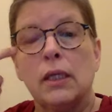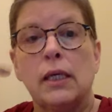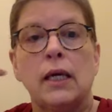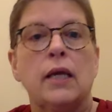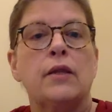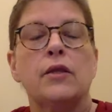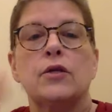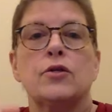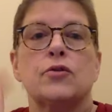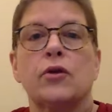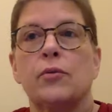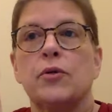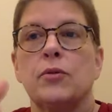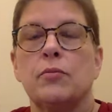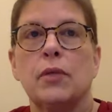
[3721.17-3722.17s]
In the
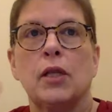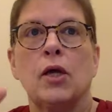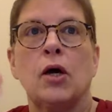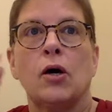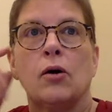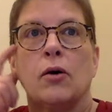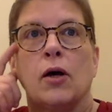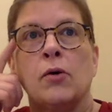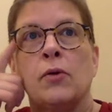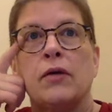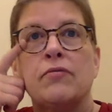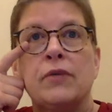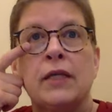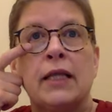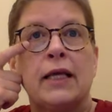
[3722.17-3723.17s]
description below. Oh, I
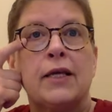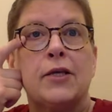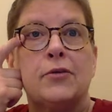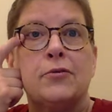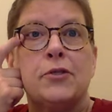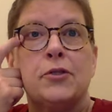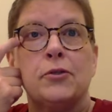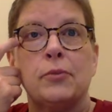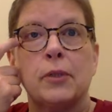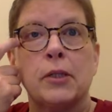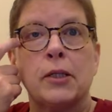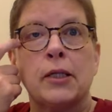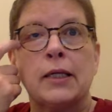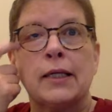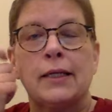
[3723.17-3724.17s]
feel like a
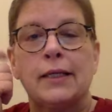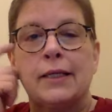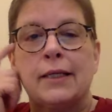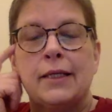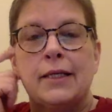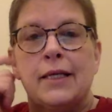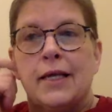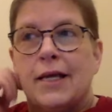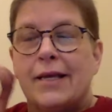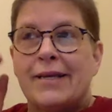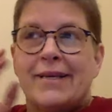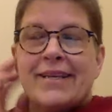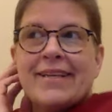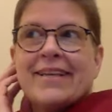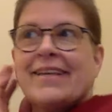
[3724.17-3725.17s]

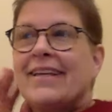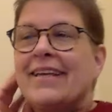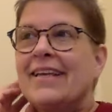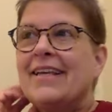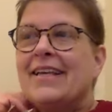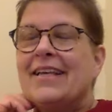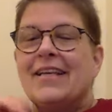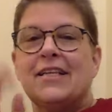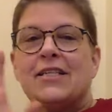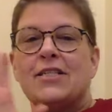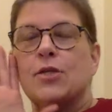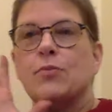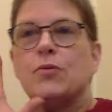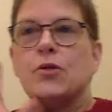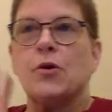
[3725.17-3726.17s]
YouTuber.
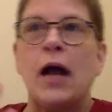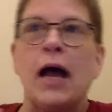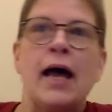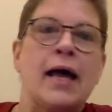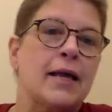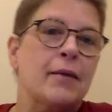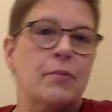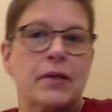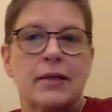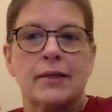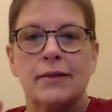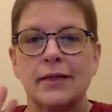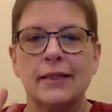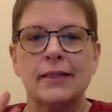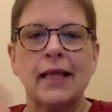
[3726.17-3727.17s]
subscribe,
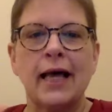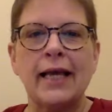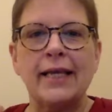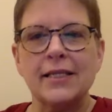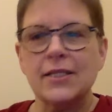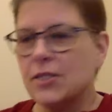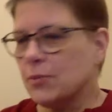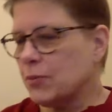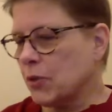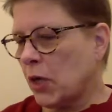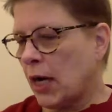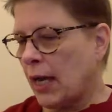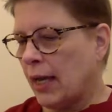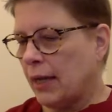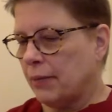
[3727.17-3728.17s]
like, and
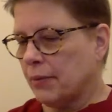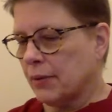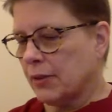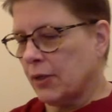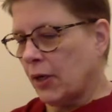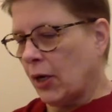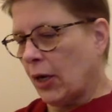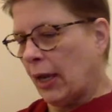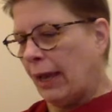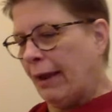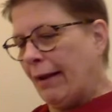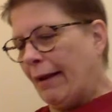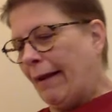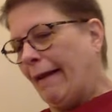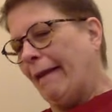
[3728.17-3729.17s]
subscribe. Okay,
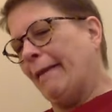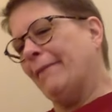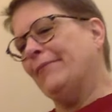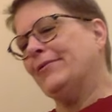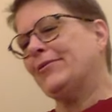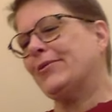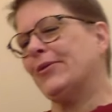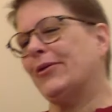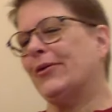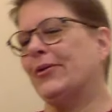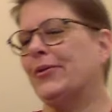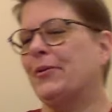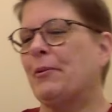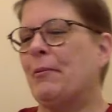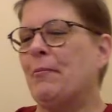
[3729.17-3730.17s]
so,
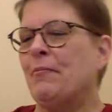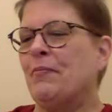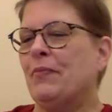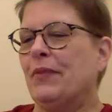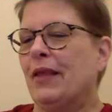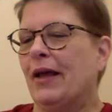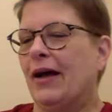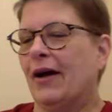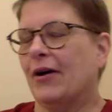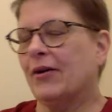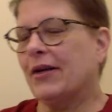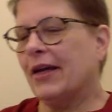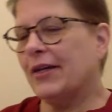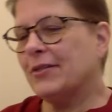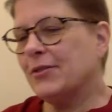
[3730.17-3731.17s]

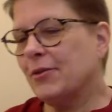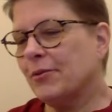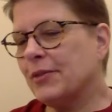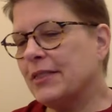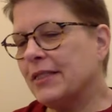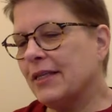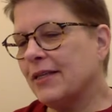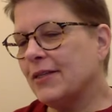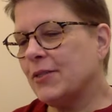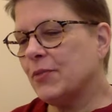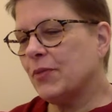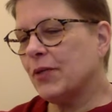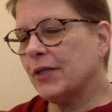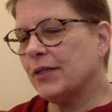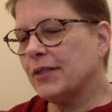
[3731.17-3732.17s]
okay, so we'll say these
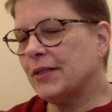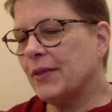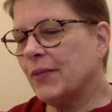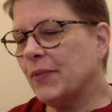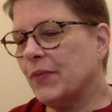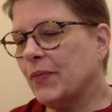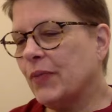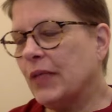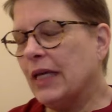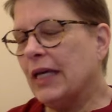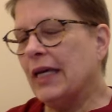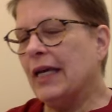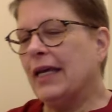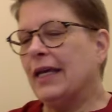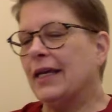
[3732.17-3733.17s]
prayers then.
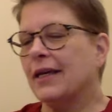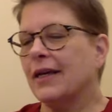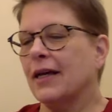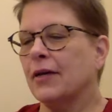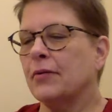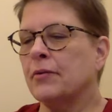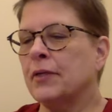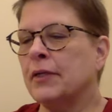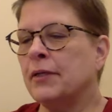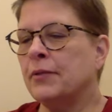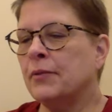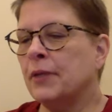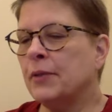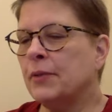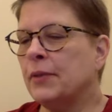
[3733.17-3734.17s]
Kanri
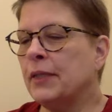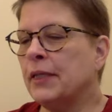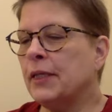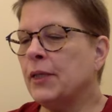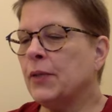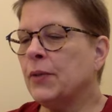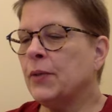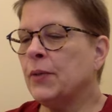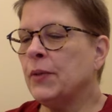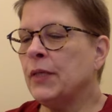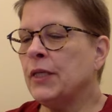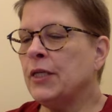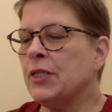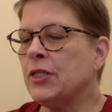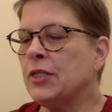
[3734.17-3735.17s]
wawe koe
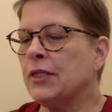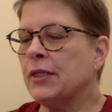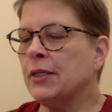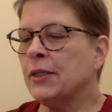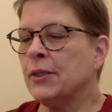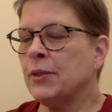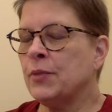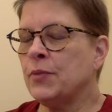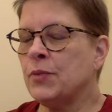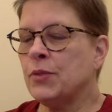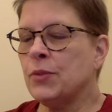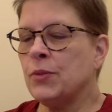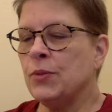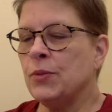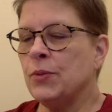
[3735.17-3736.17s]
shinkan
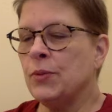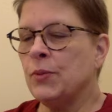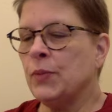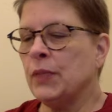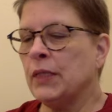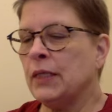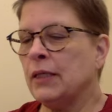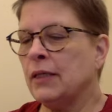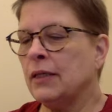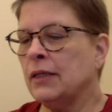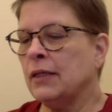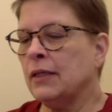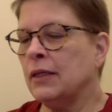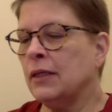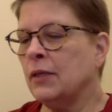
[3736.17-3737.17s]
sun
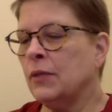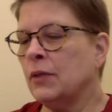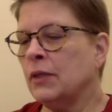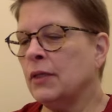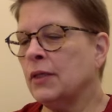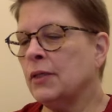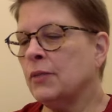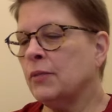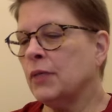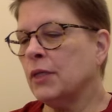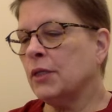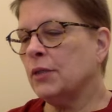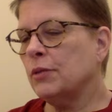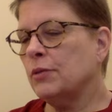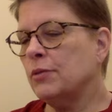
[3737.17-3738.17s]
pentante wa
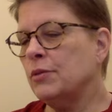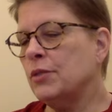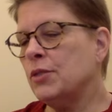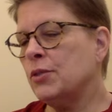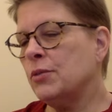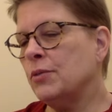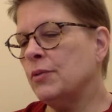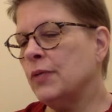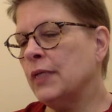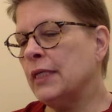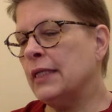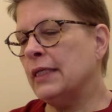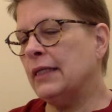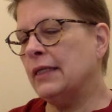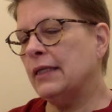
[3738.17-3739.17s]
manu
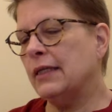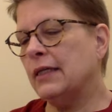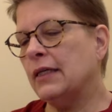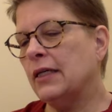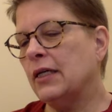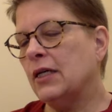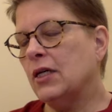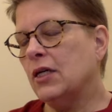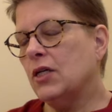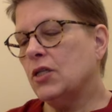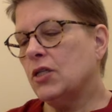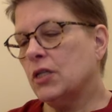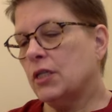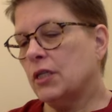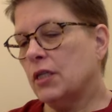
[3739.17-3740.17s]
chungwe ne
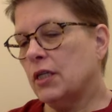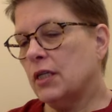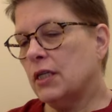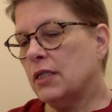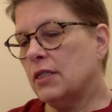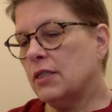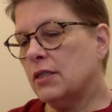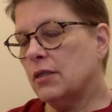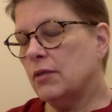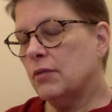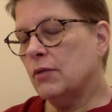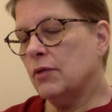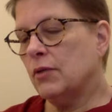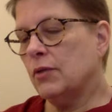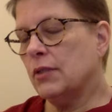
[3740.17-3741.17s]
chene si
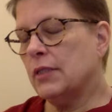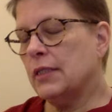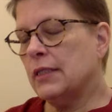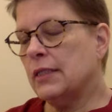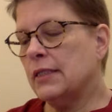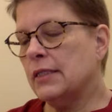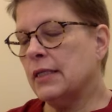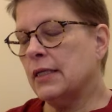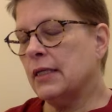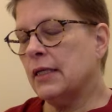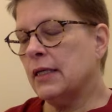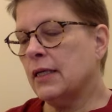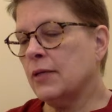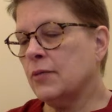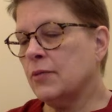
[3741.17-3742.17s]
wan ten
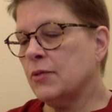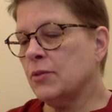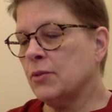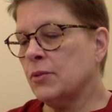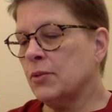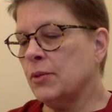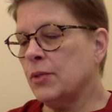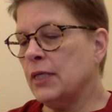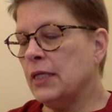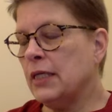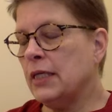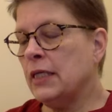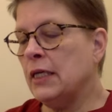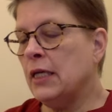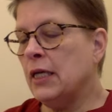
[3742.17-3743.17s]
zen kyam so
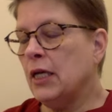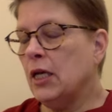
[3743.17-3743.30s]
yi